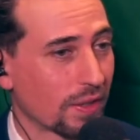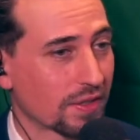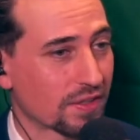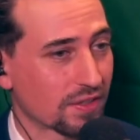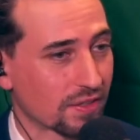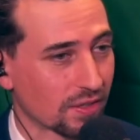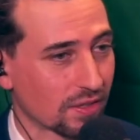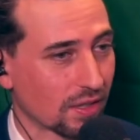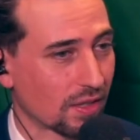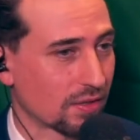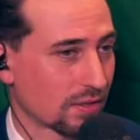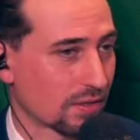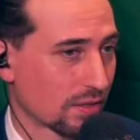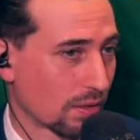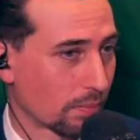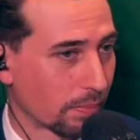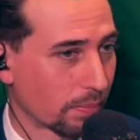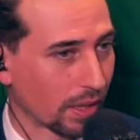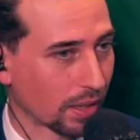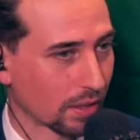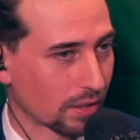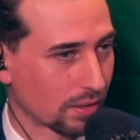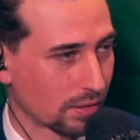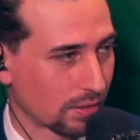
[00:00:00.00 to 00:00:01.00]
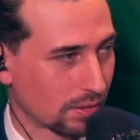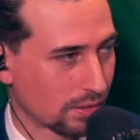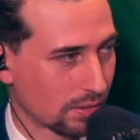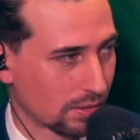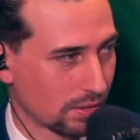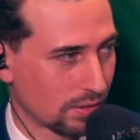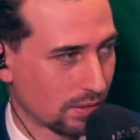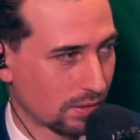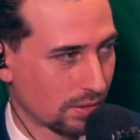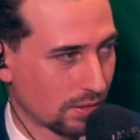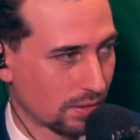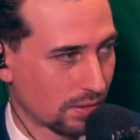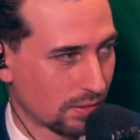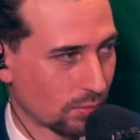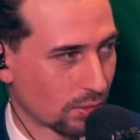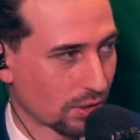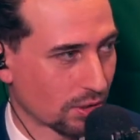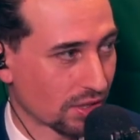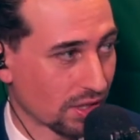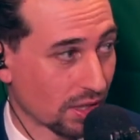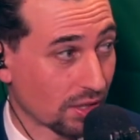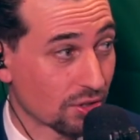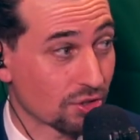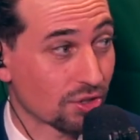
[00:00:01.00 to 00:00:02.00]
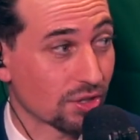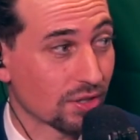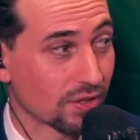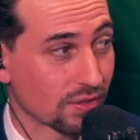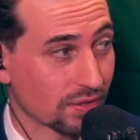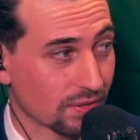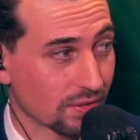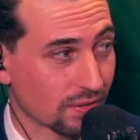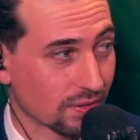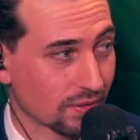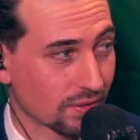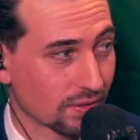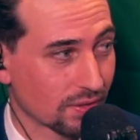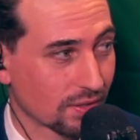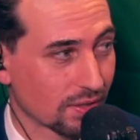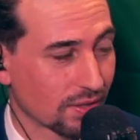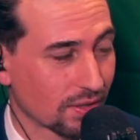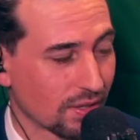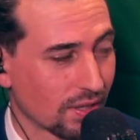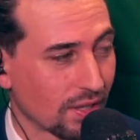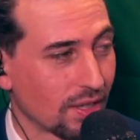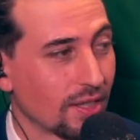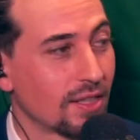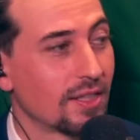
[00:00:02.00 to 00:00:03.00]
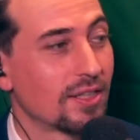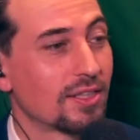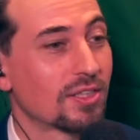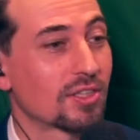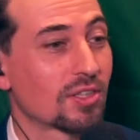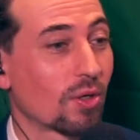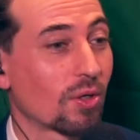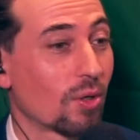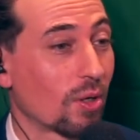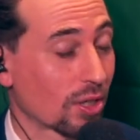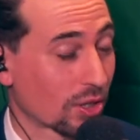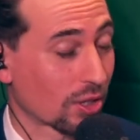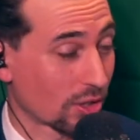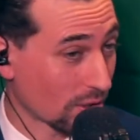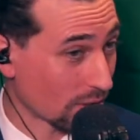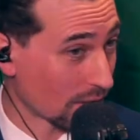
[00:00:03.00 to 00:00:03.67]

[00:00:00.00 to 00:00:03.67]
start in the back, where the engine is. So a good